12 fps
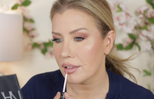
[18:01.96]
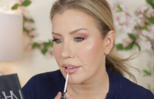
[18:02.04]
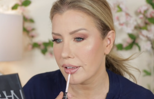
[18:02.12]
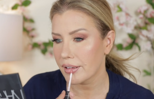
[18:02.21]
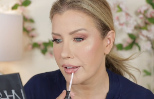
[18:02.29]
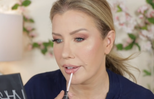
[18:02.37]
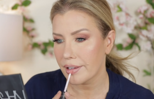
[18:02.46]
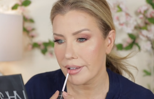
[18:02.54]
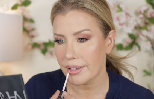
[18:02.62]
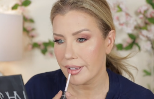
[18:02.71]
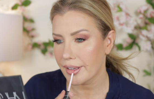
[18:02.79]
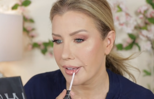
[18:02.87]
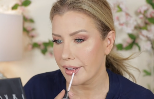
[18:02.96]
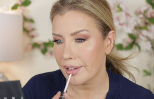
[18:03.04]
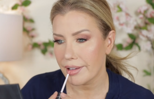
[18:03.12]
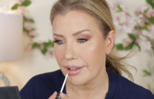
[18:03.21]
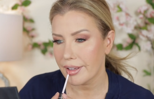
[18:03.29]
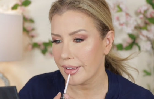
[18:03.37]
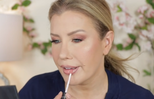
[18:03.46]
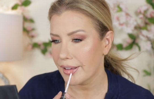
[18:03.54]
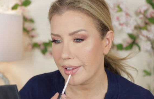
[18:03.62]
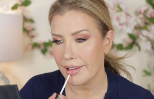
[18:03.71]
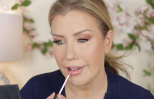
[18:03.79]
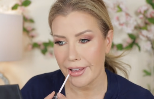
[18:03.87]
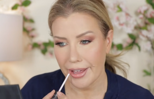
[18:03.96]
Nobody speaks.